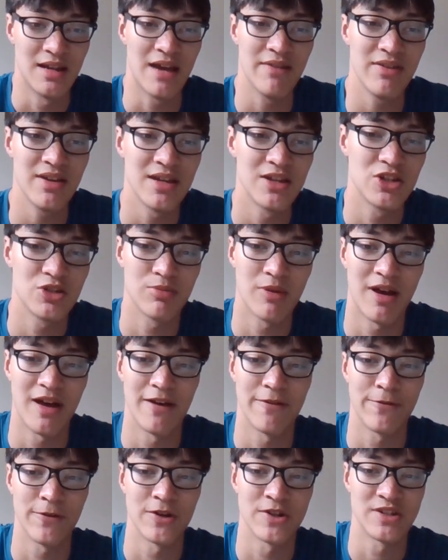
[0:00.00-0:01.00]
Diving into
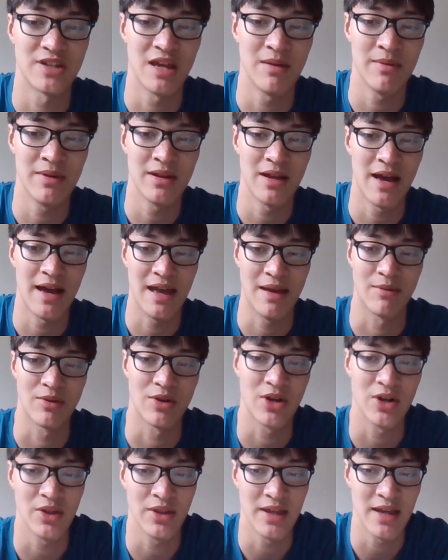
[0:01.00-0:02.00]
my first statement, I am
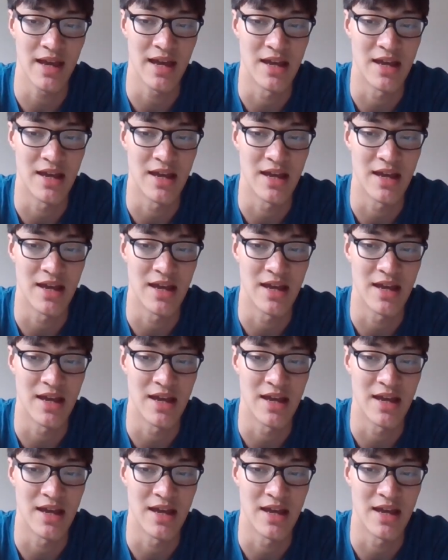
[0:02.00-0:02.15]
currently